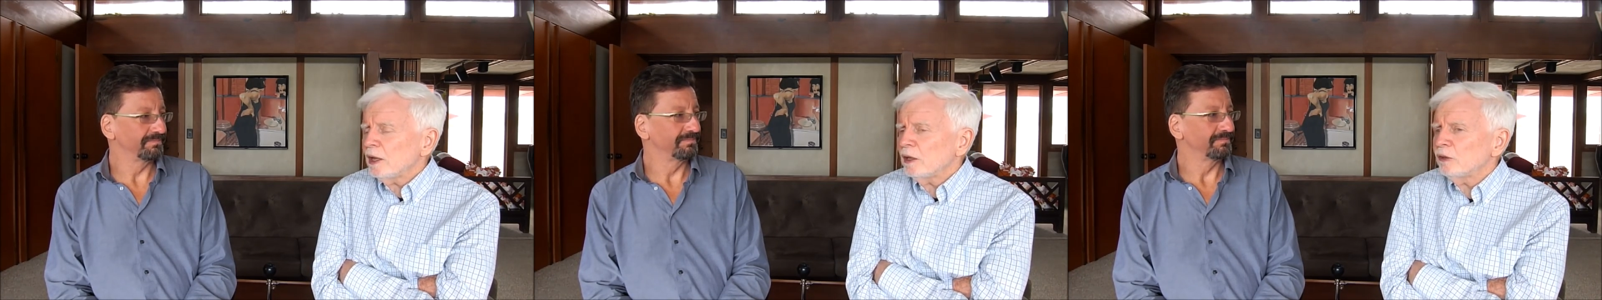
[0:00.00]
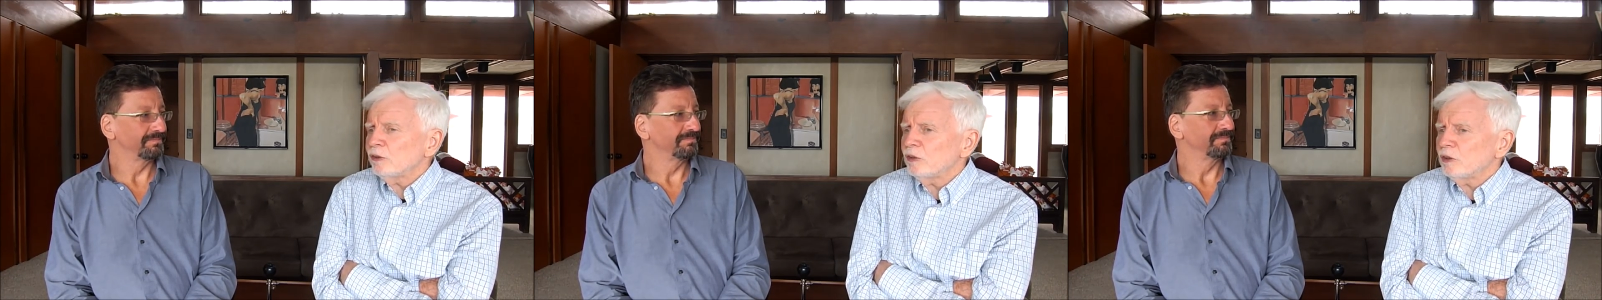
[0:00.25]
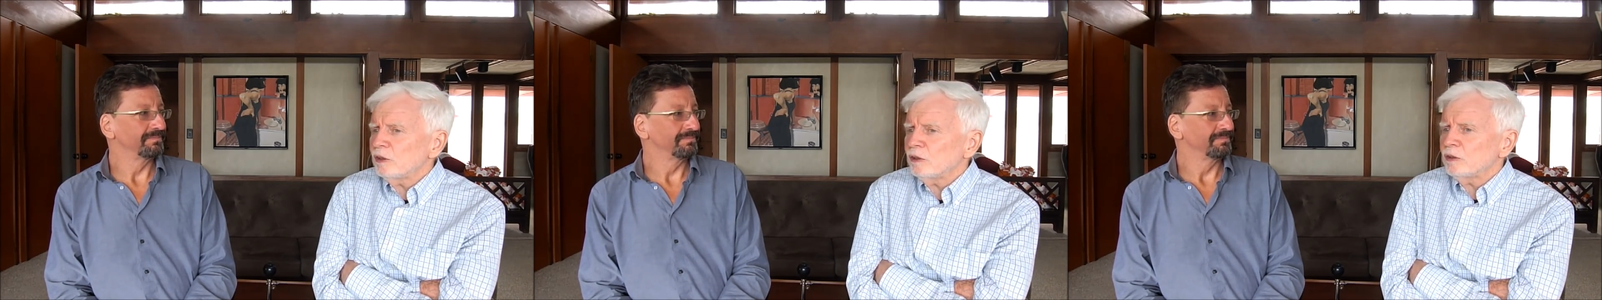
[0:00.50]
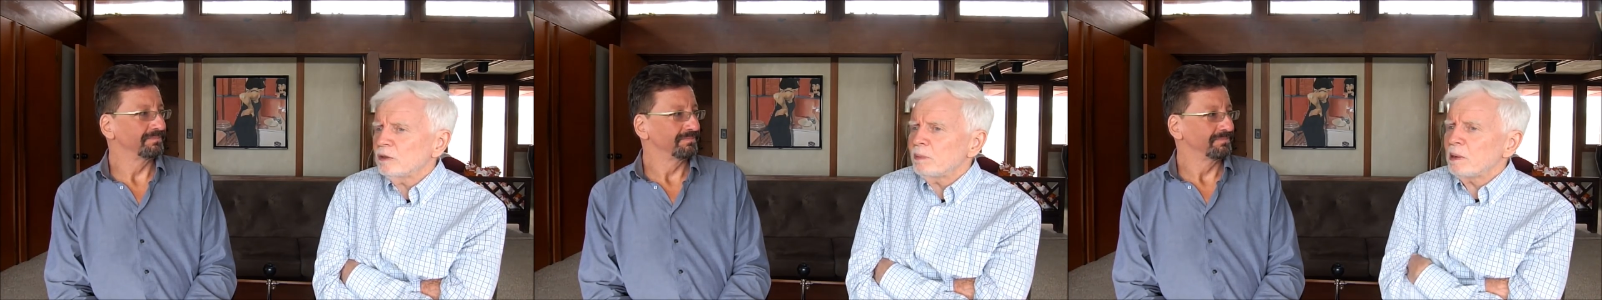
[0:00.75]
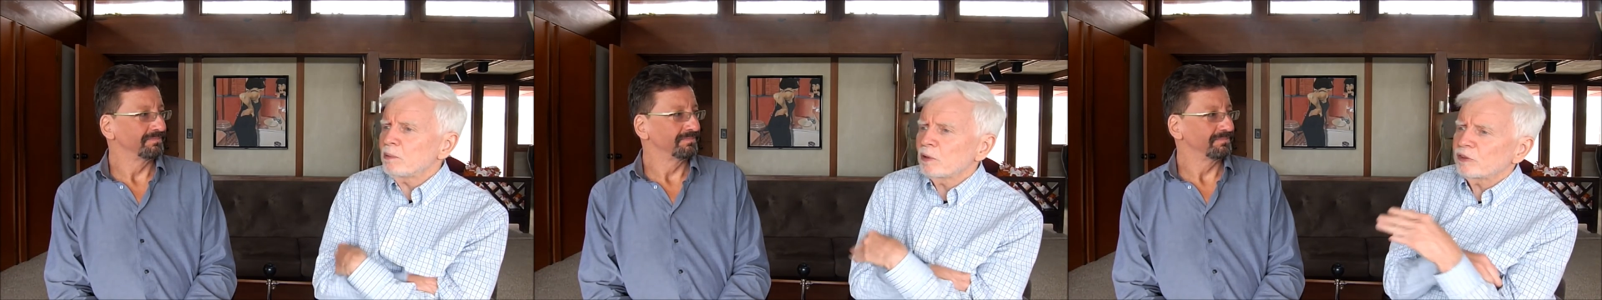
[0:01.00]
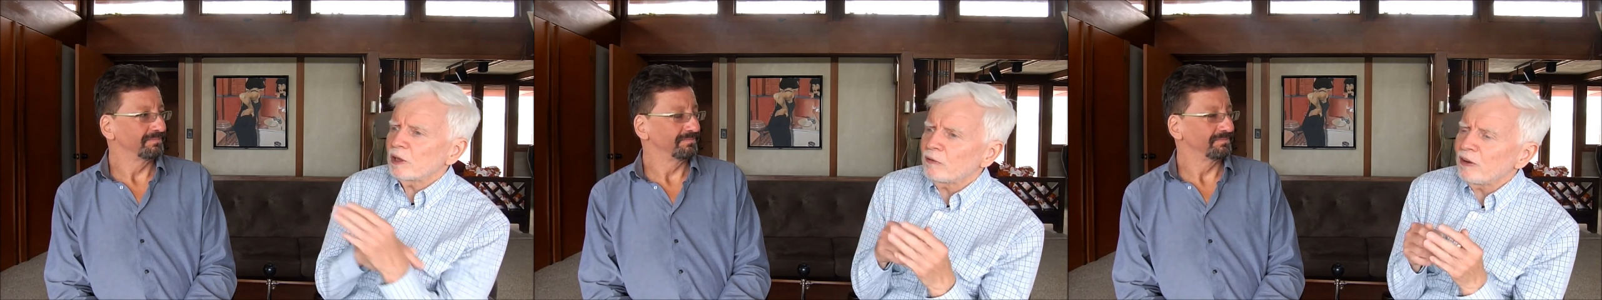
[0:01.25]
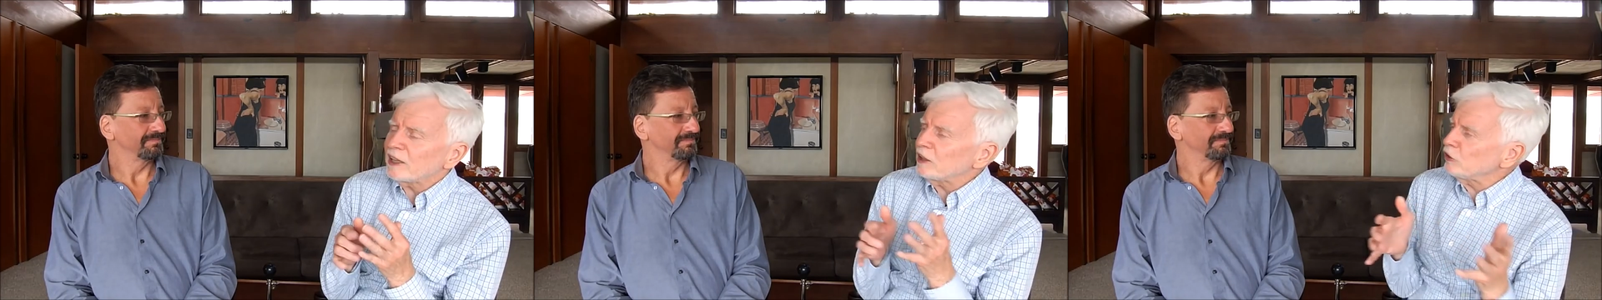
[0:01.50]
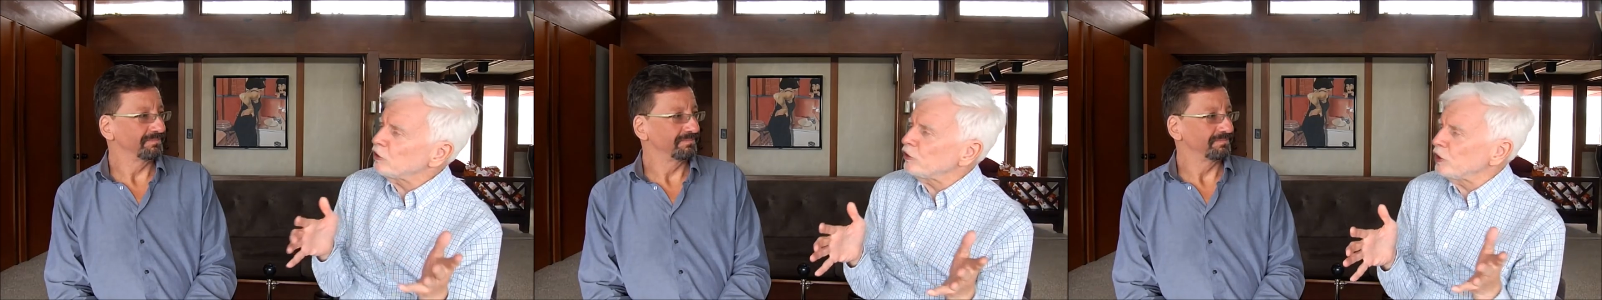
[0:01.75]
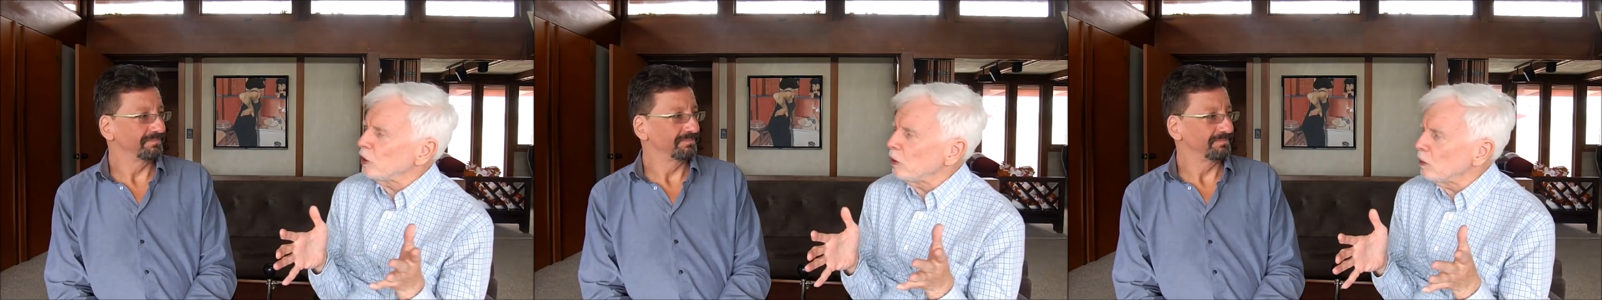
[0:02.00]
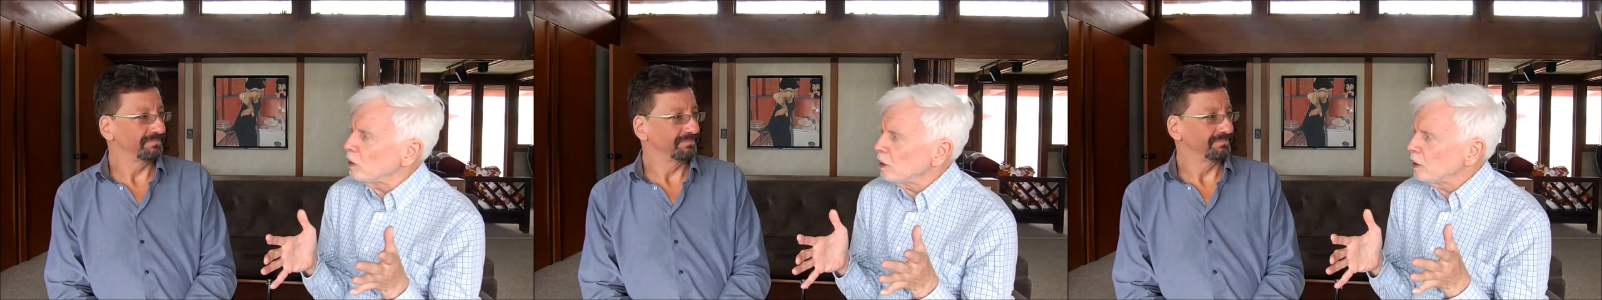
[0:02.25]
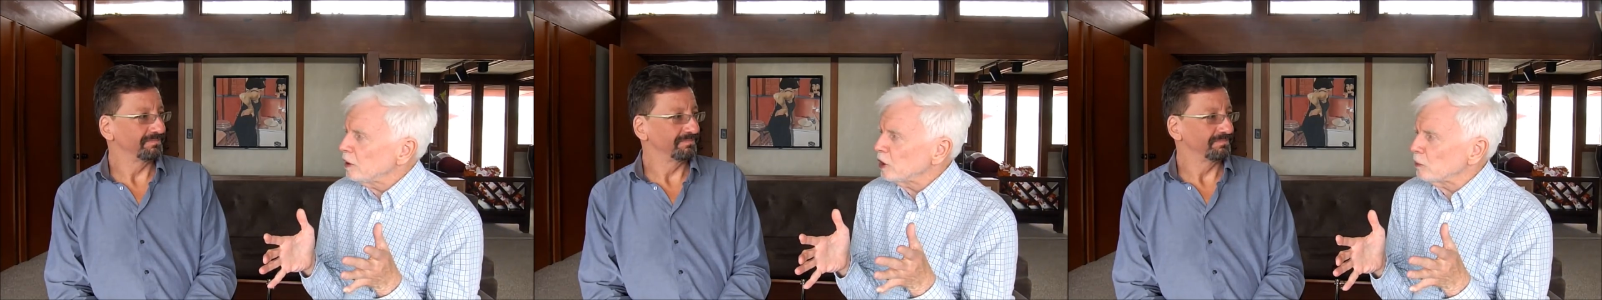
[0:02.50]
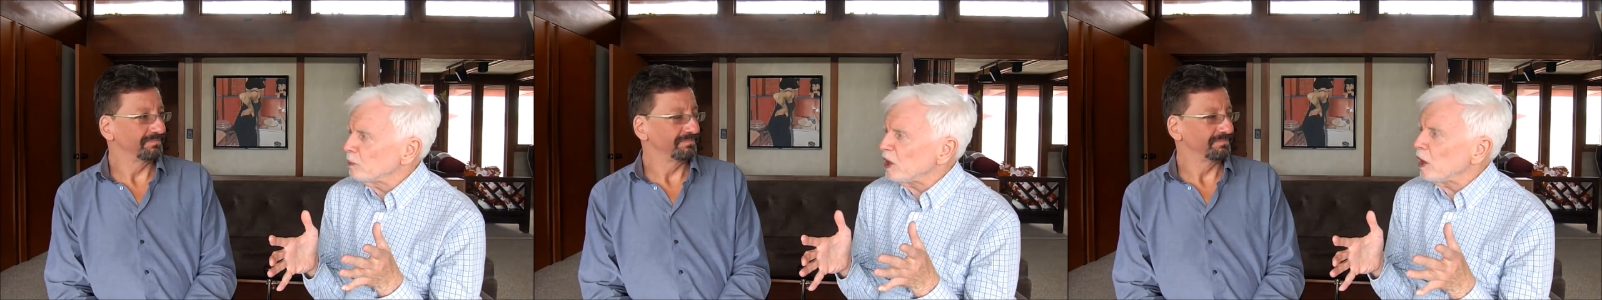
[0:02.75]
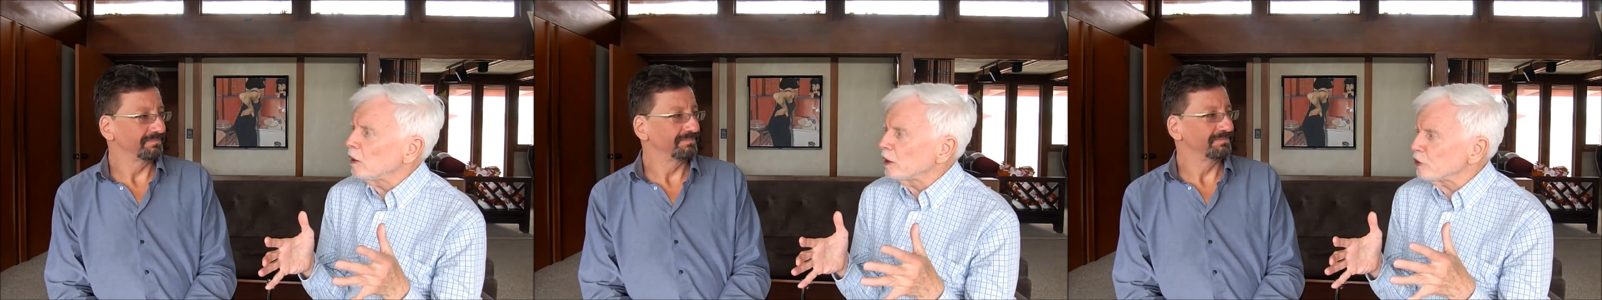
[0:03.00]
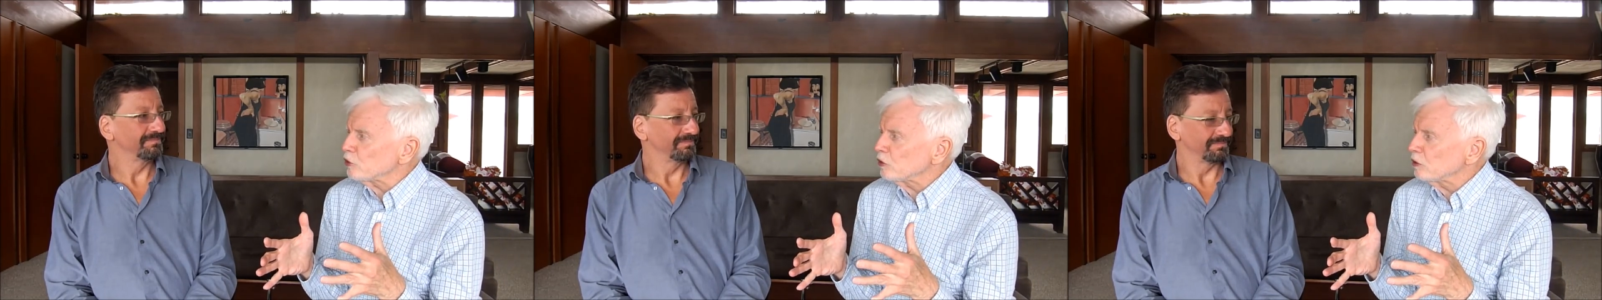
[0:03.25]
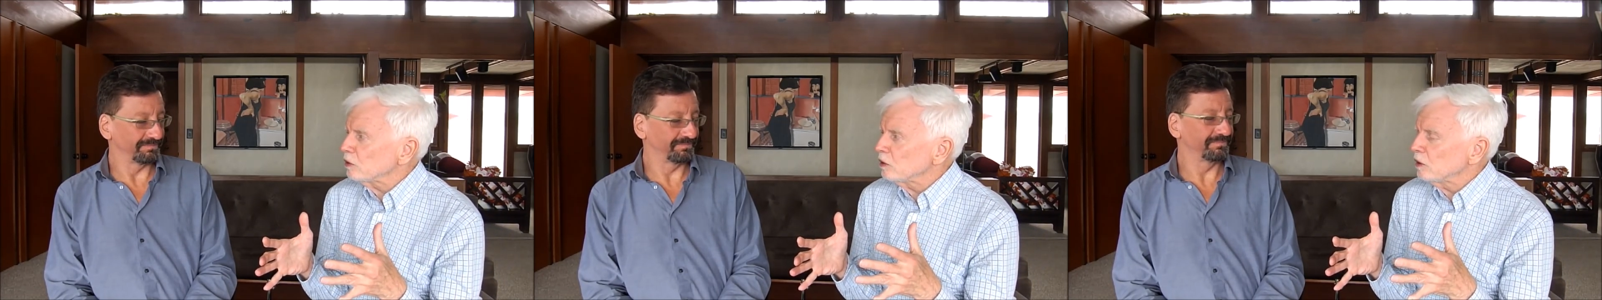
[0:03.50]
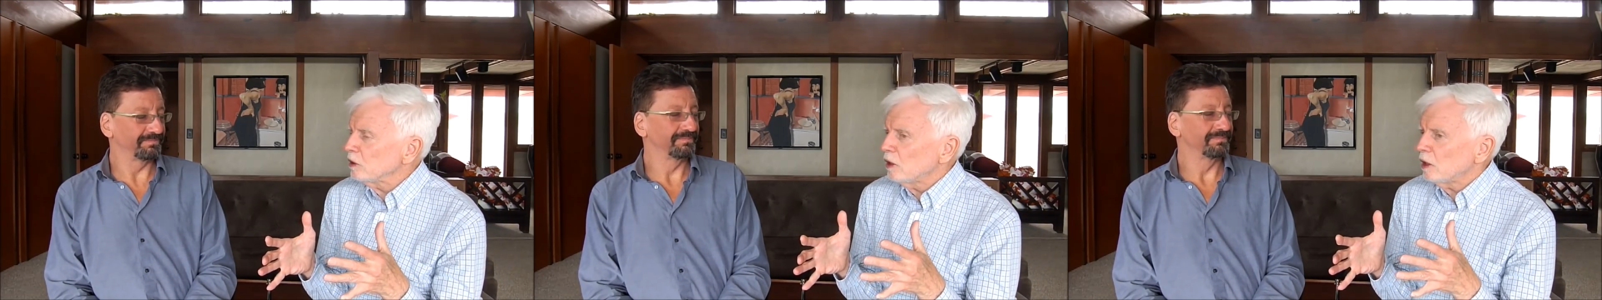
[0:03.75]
Speaker 1: is people are saying, if I get still, it'll be hellish. Mm -hmm.